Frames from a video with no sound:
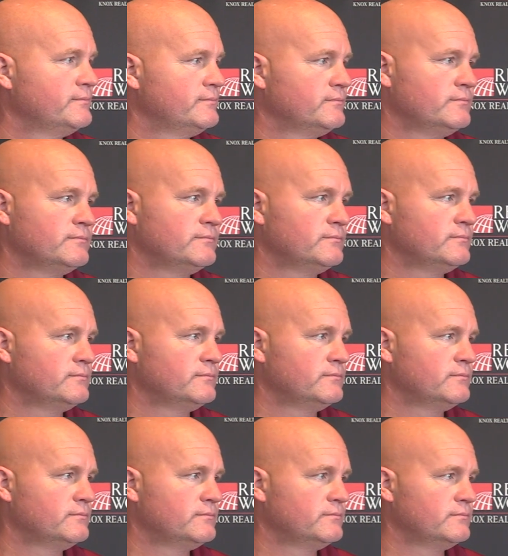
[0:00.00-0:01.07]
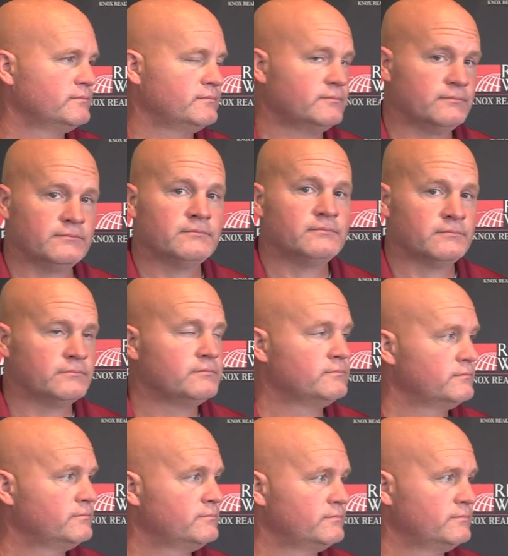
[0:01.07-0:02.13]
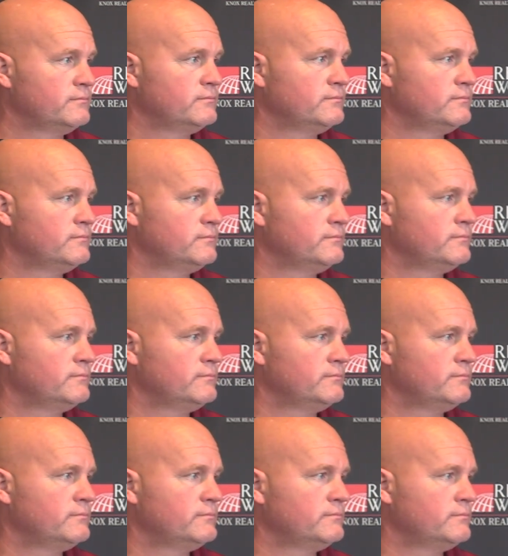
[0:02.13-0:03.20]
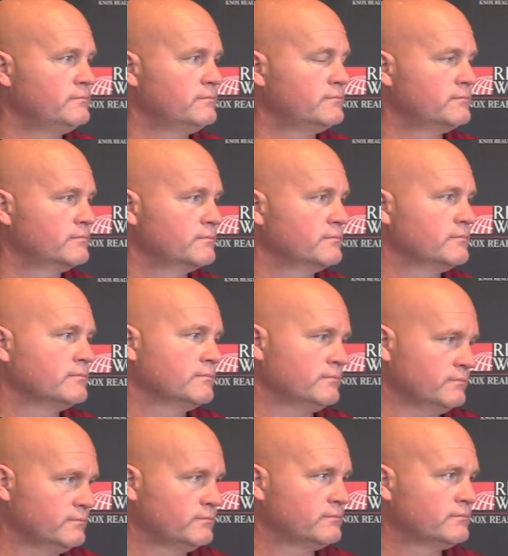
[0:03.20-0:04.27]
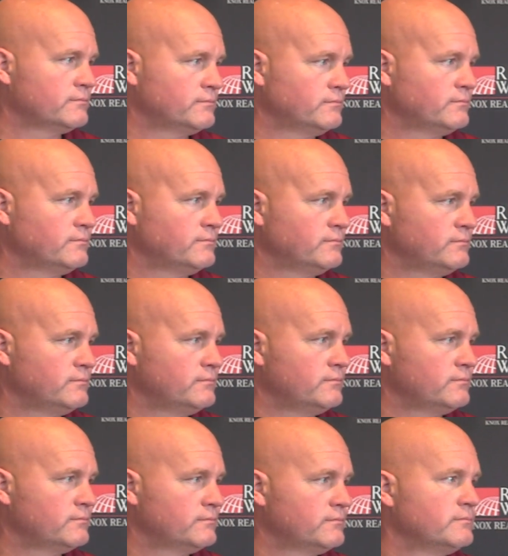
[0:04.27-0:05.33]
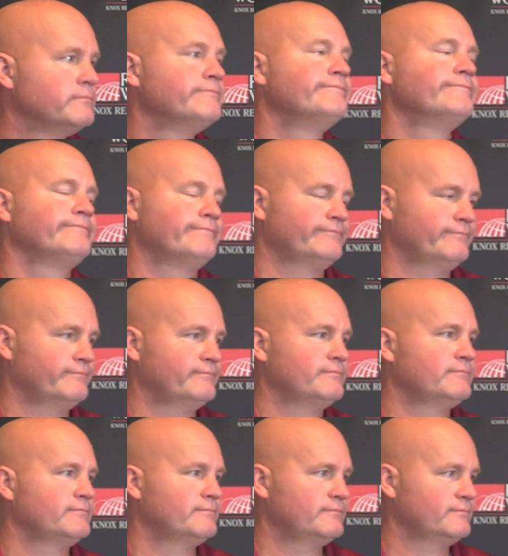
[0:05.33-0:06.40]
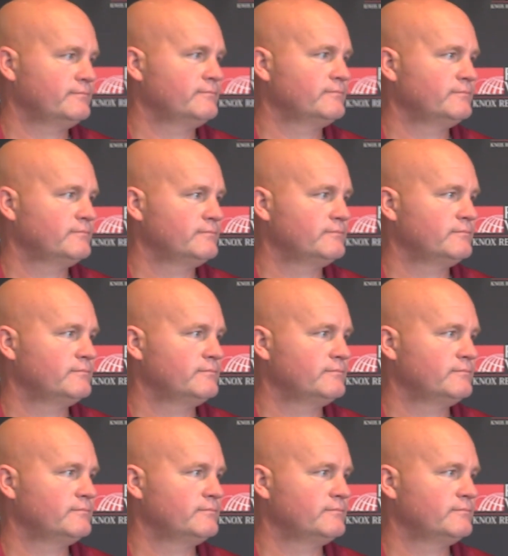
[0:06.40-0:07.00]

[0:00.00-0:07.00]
(not speaking)